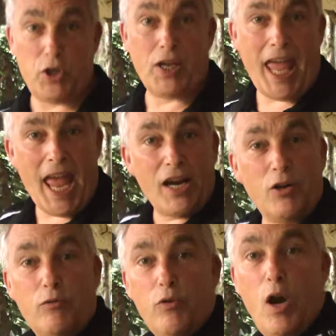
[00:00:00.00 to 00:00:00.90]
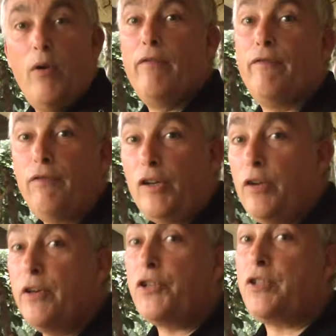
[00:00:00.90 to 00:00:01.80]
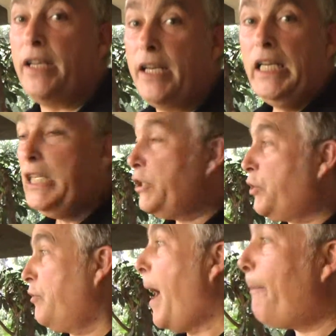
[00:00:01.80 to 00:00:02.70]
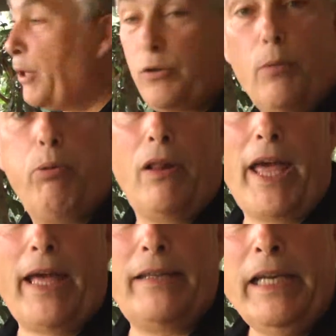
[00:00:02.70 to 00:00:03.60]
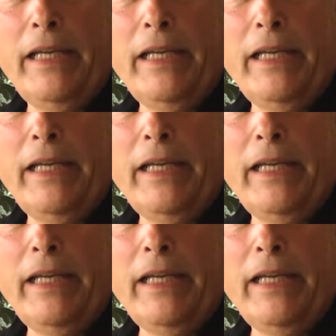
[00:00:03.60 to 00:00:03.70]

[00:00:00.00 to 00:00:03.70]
You can't grow a flourishing tropical plant